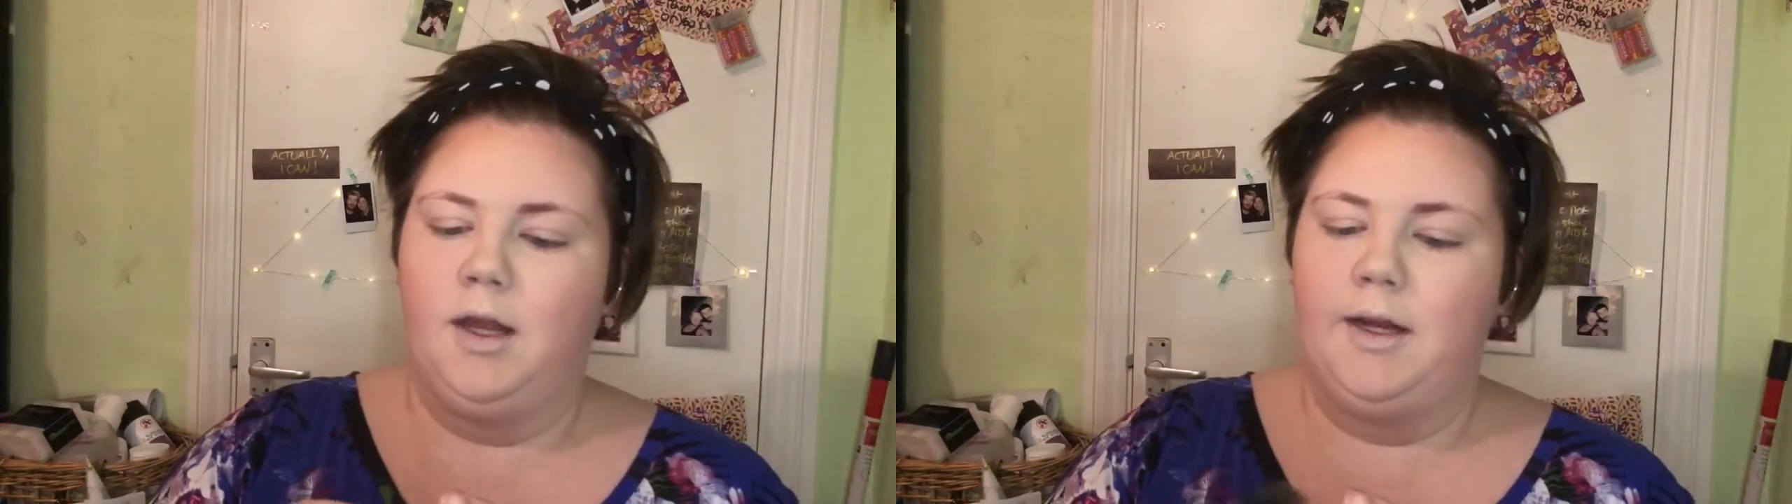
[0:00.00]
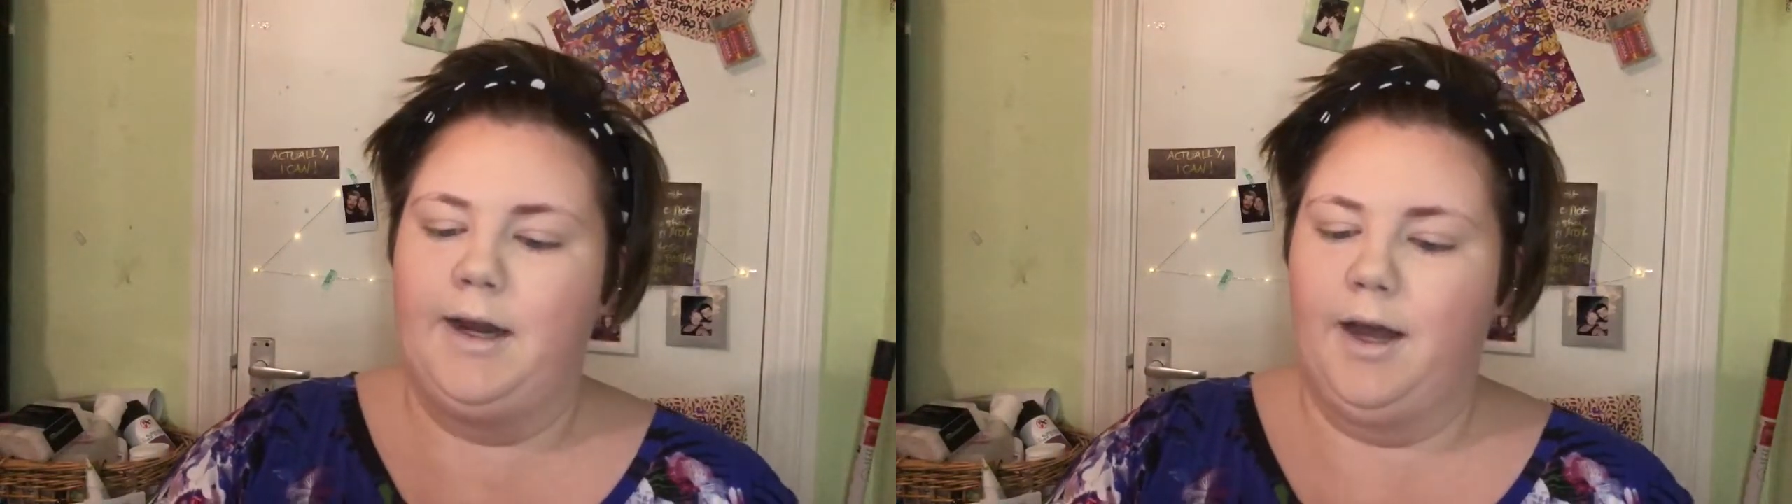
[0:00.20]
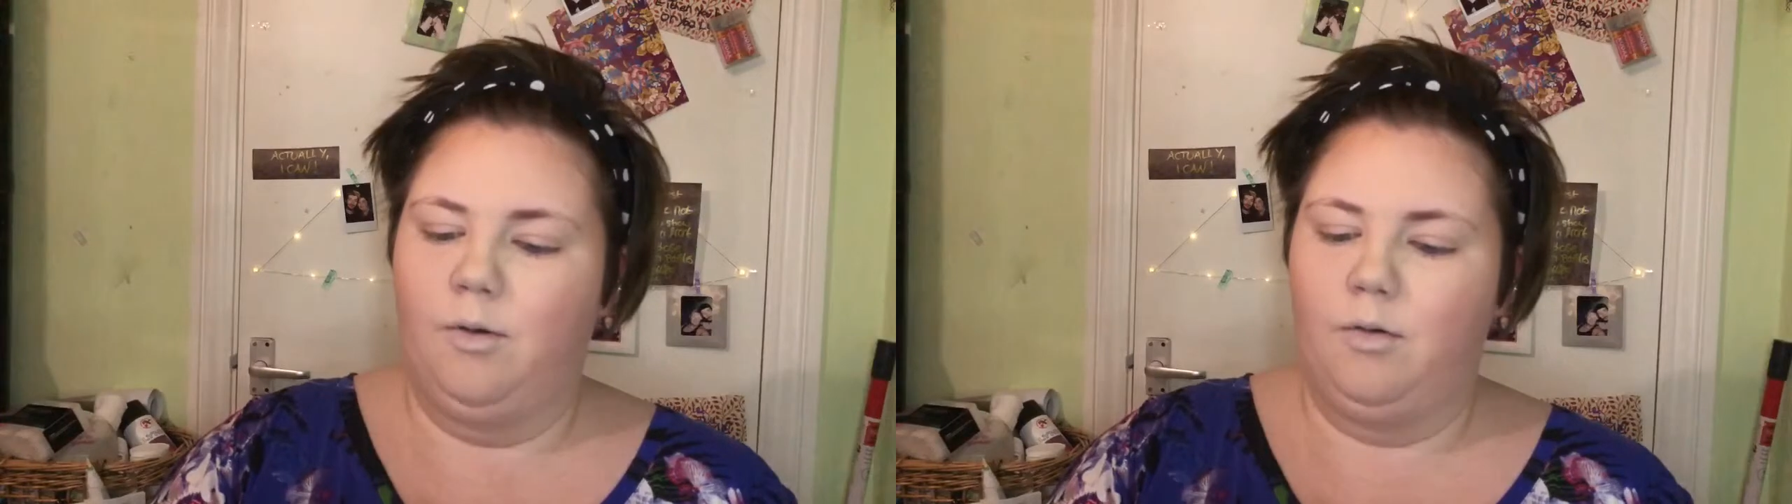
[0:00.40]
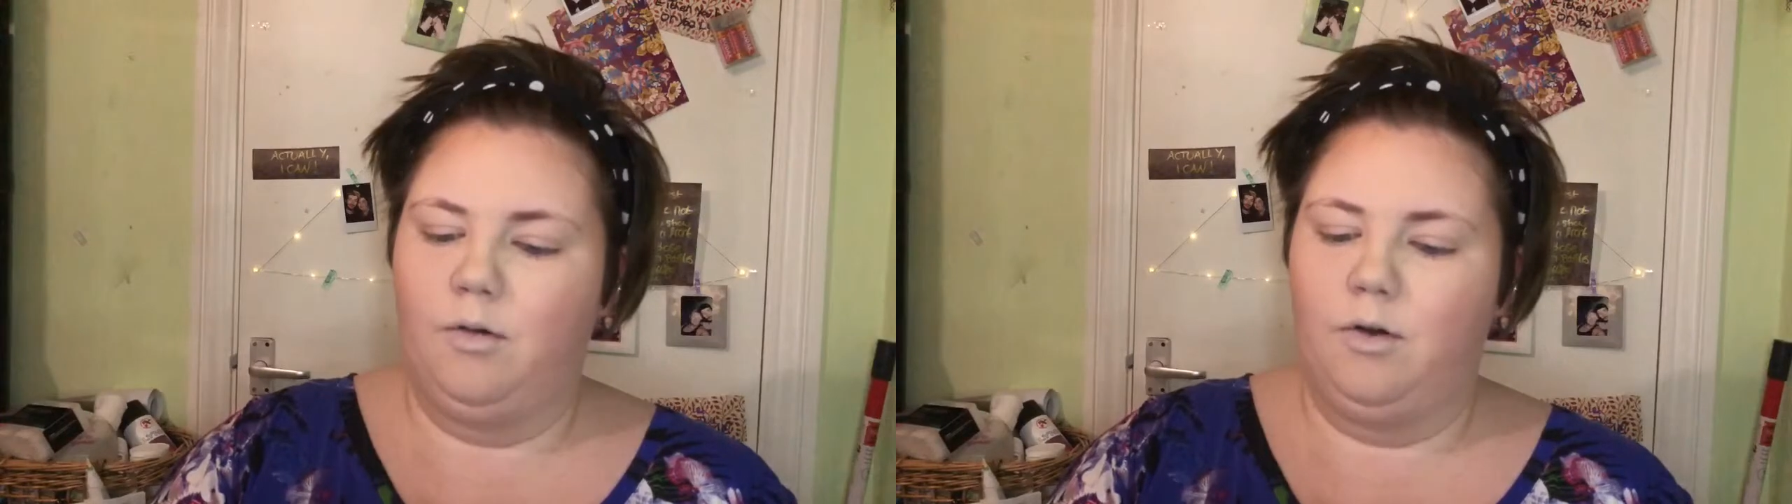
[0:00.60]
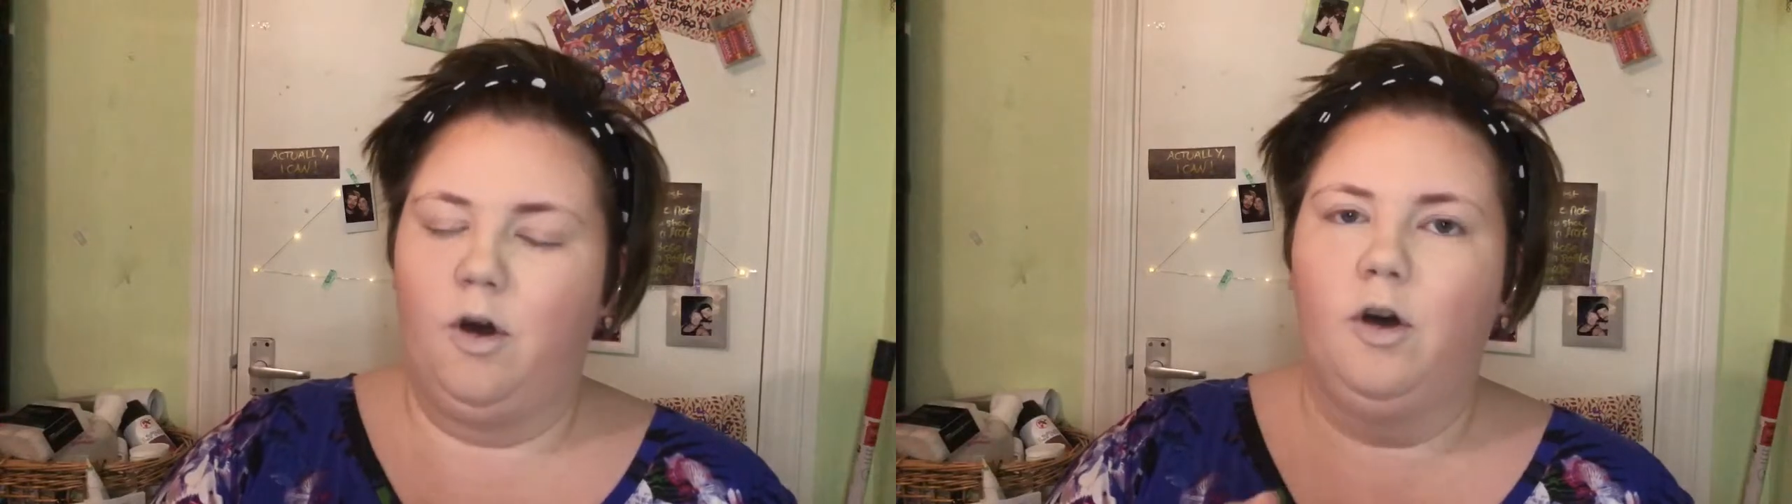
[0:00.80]
Now,
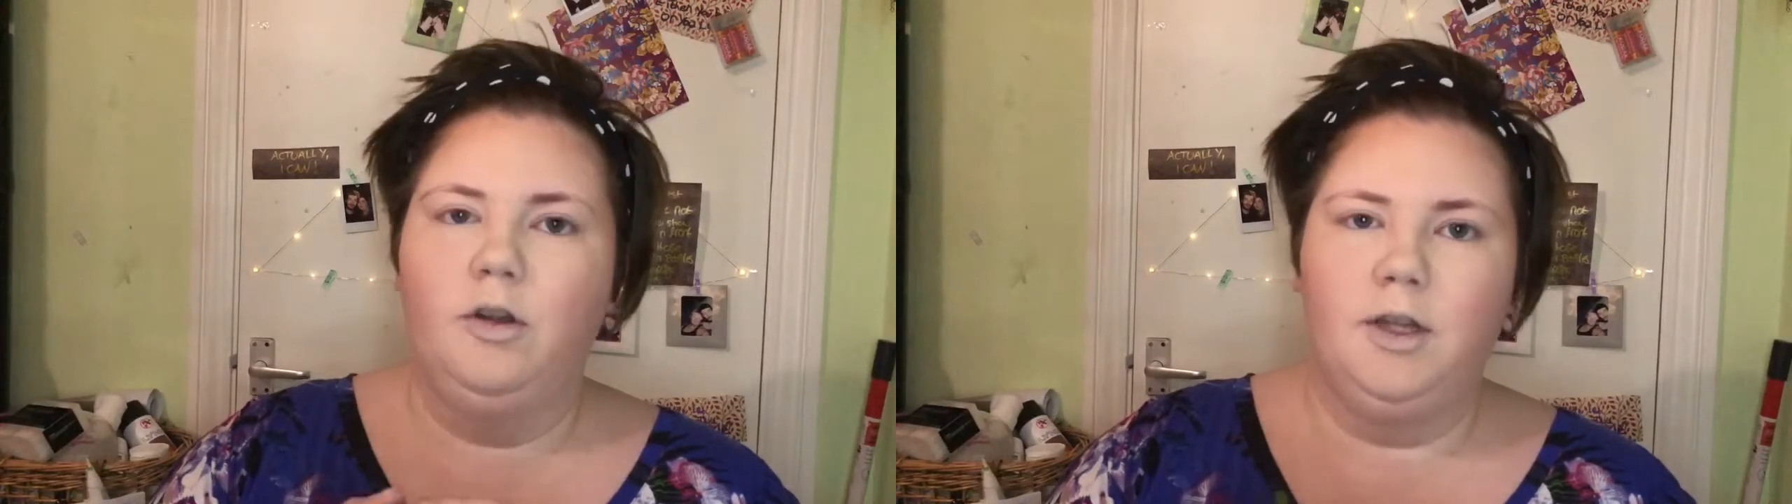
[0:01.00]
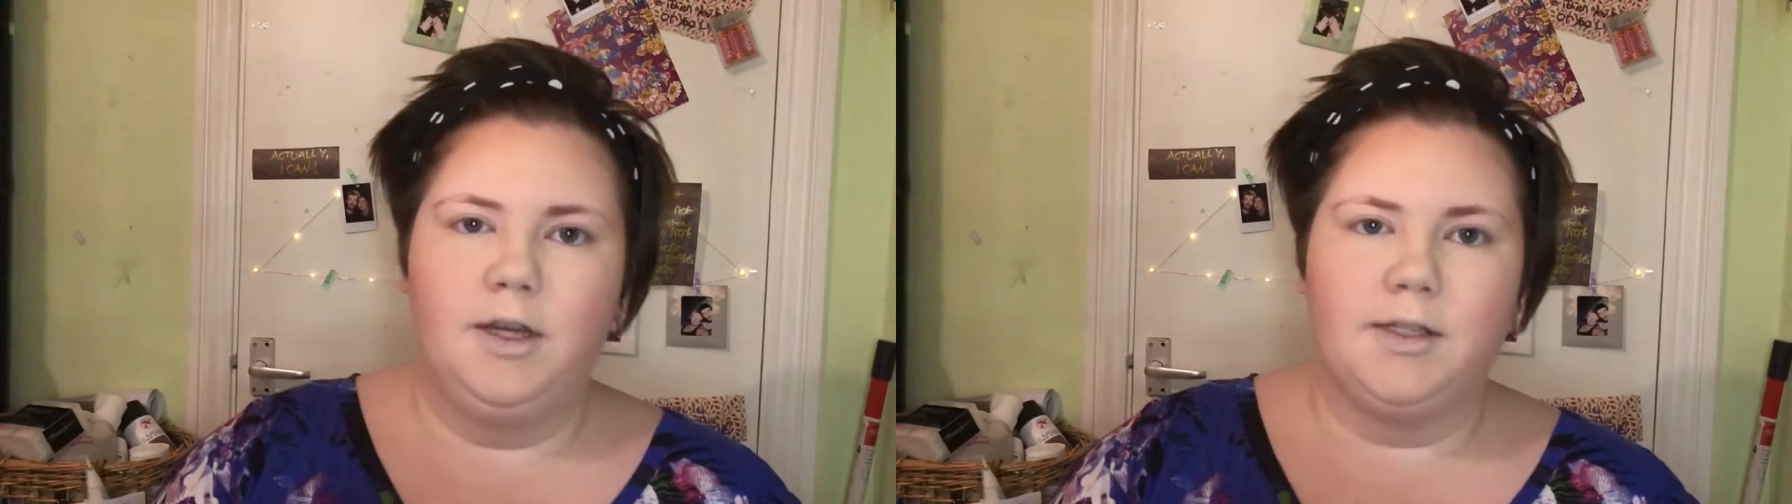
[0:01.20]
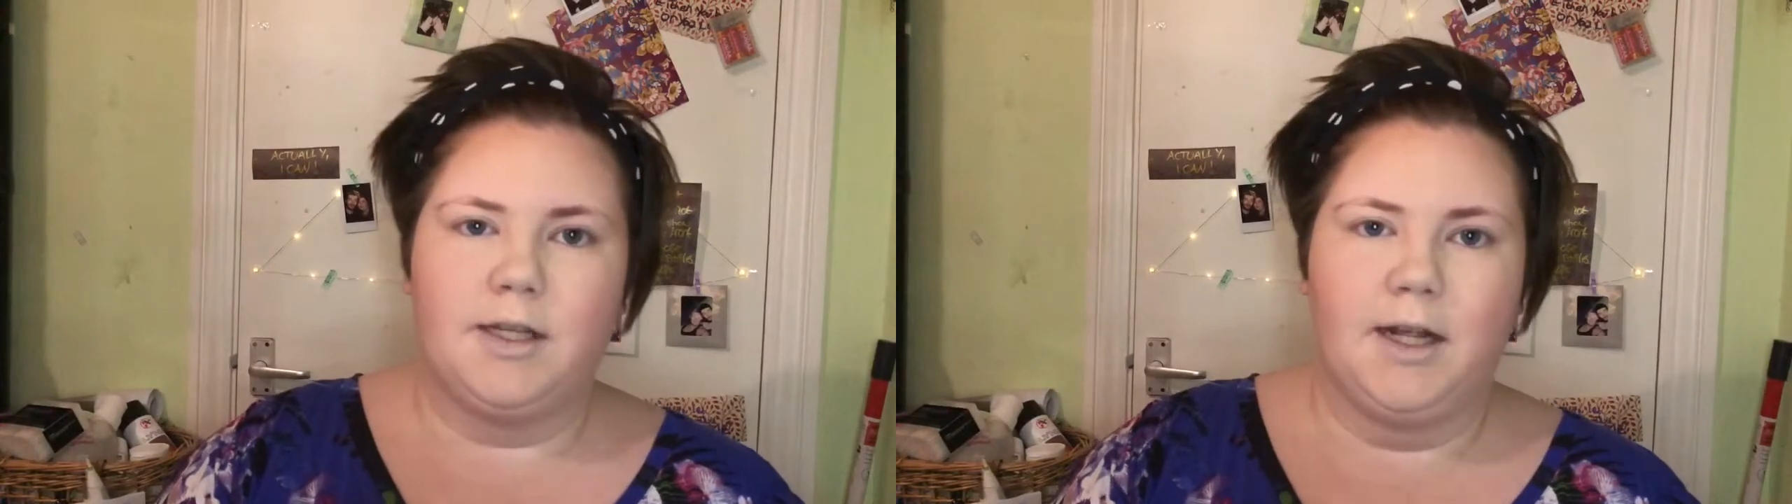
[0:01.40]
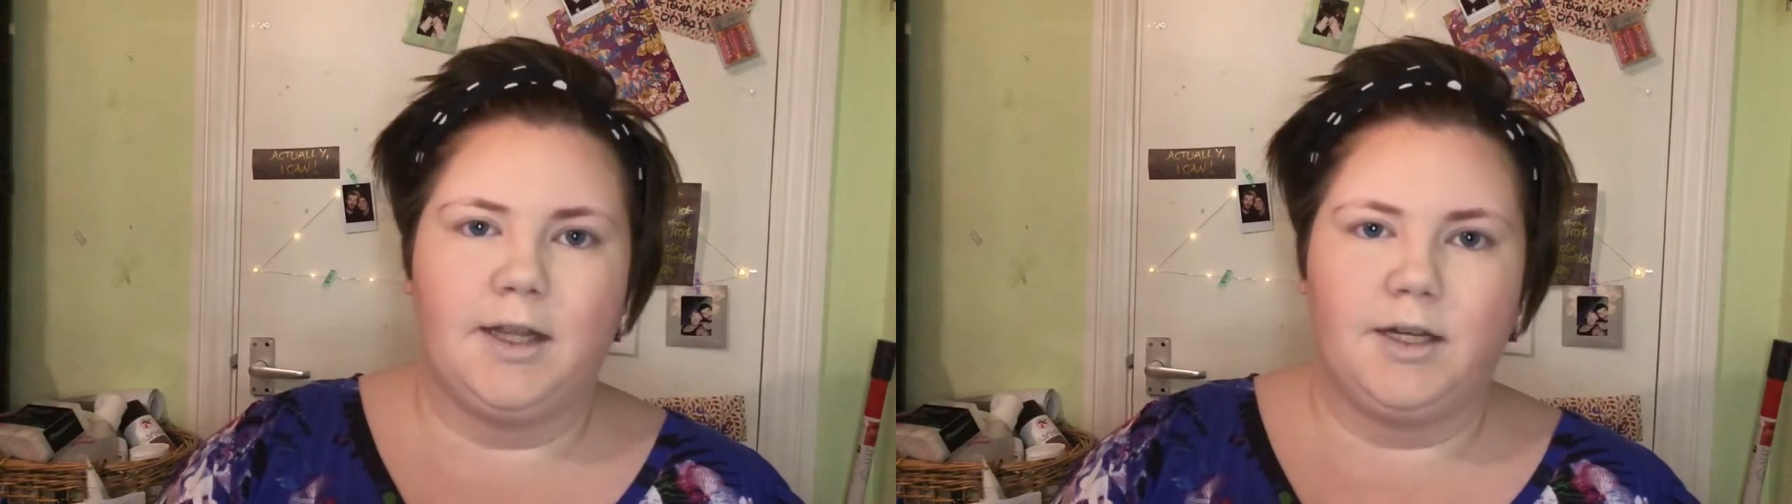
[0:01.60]
on the internet,